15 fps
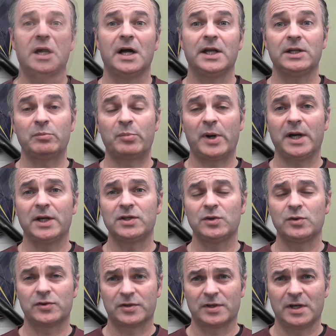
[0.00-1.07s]
And in
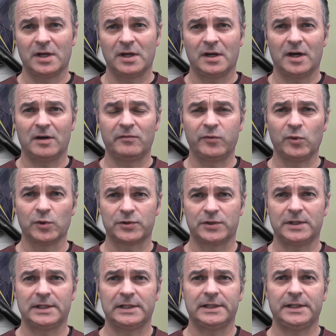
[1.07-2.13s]
PiJuice,
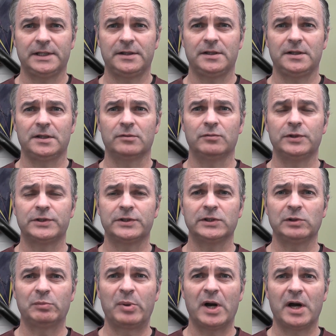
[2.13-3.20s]
unfortunately, the
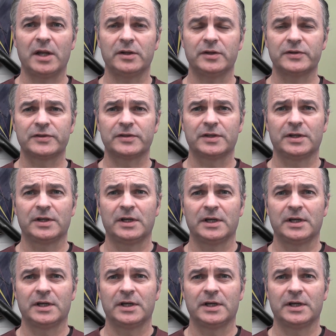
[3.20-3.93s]
original partners